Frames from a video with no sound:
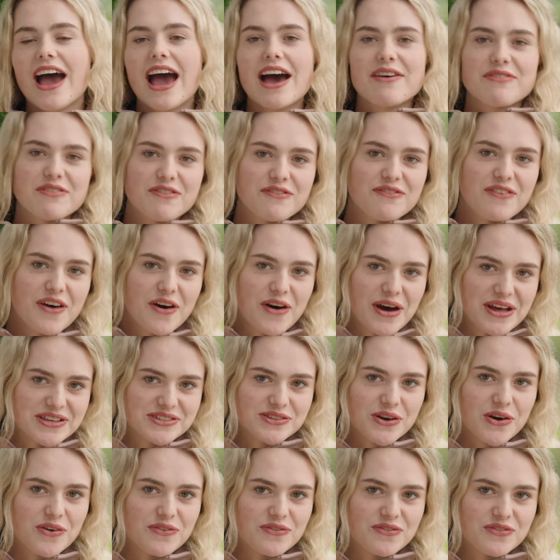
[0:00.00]
haven't felt
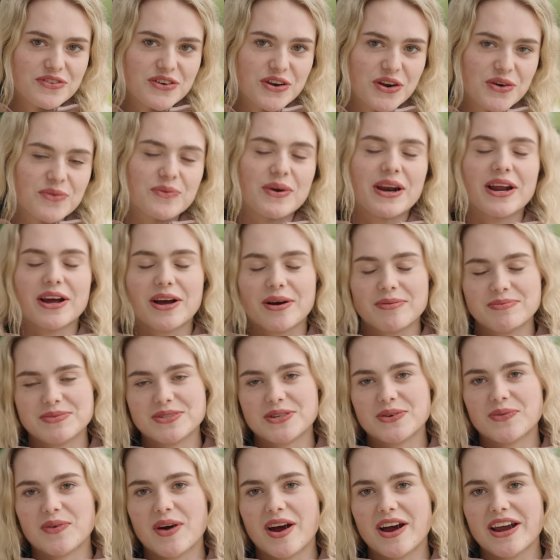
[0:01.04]
as confident when it
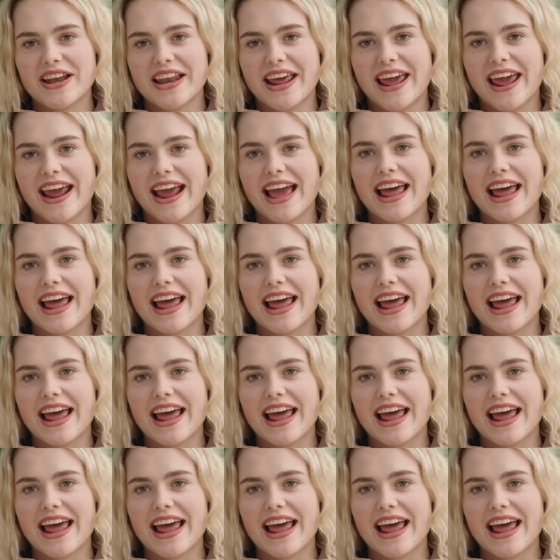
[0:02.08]
comes to riding,